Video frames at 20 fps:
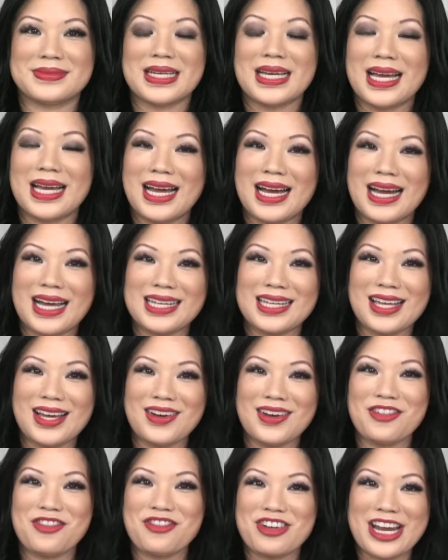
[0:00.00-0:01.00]

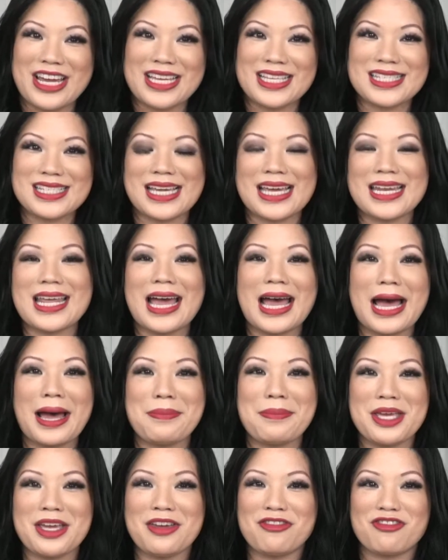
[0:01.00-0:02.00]
Hello, friends, and
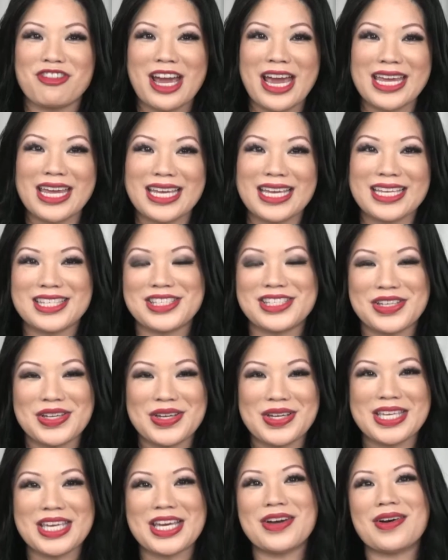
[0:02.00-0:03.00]
happy Friday to
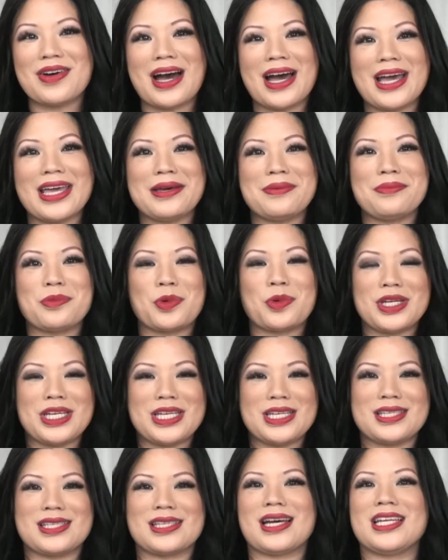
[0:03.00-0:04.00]
you. I am
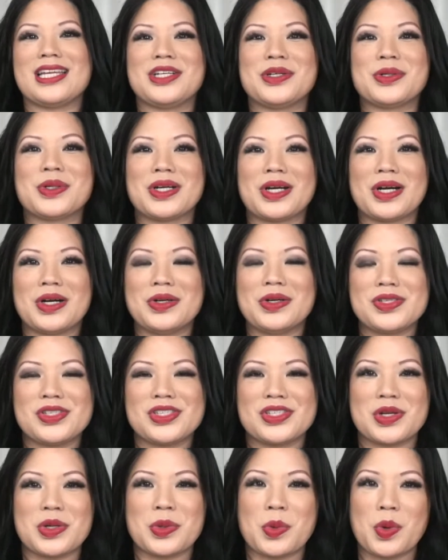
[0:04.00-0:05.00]
Winnie Sun, your host
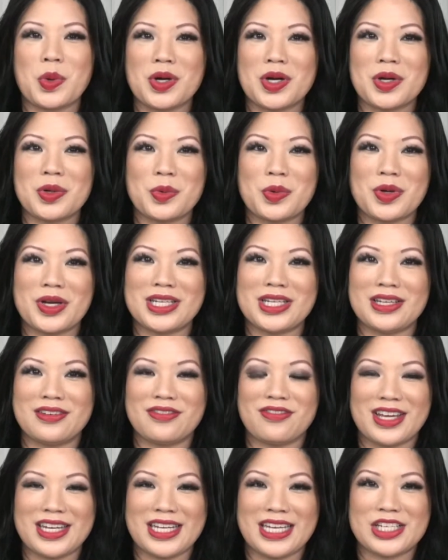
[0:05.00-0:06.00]
and award winning
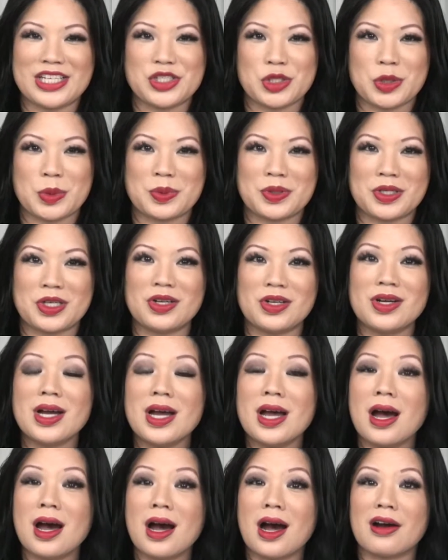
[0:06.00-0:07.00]
financial pro,
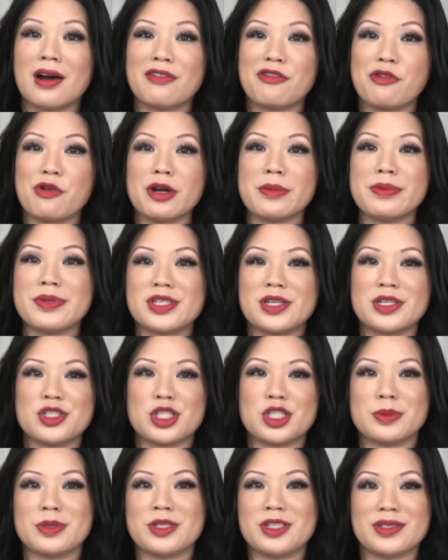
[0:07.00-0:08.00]
a Forbes
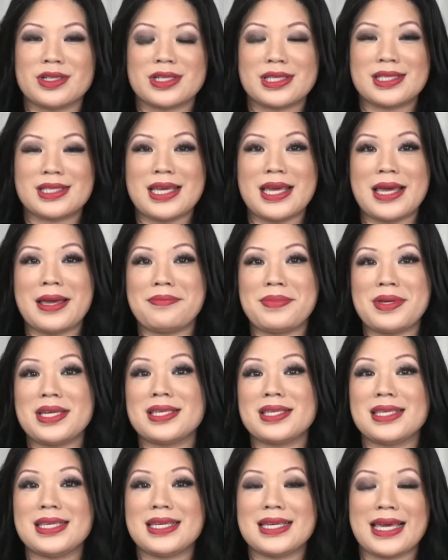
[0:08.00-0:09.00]
contributor, and a
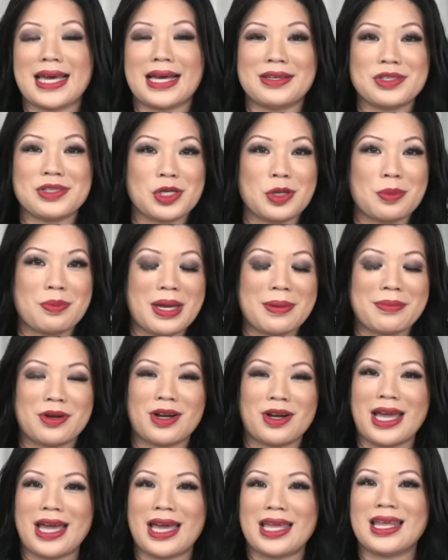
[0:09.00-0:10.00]
CNBC council
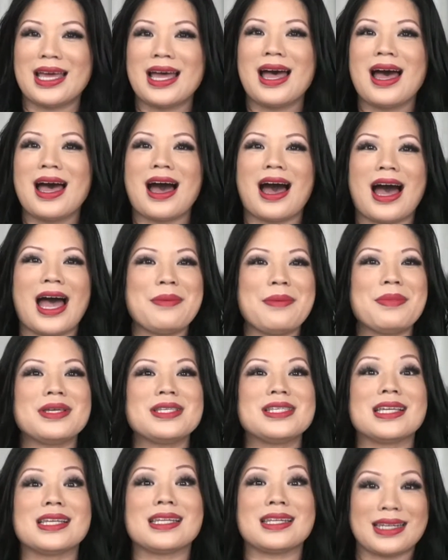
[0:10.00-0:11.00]
member. And I'm
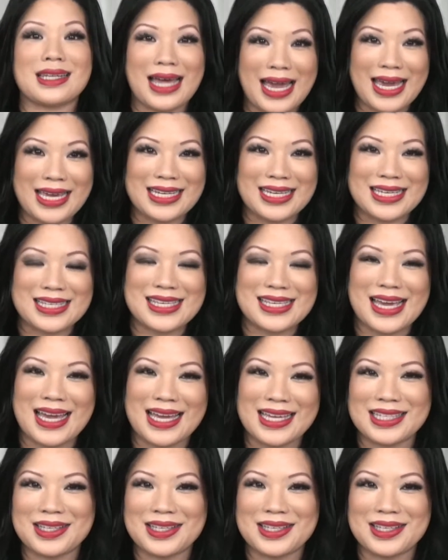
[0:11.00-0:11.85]
delighted to end the